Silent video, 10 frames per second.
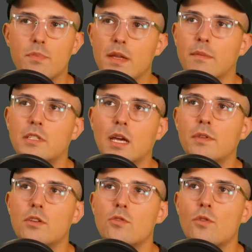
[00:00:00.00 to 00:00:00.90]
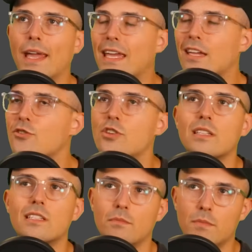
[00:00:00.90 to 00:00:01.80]
BMW,
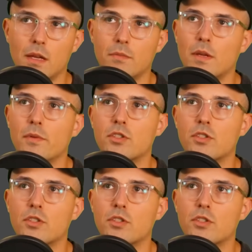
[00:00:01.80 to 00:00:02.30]
ancient BMW,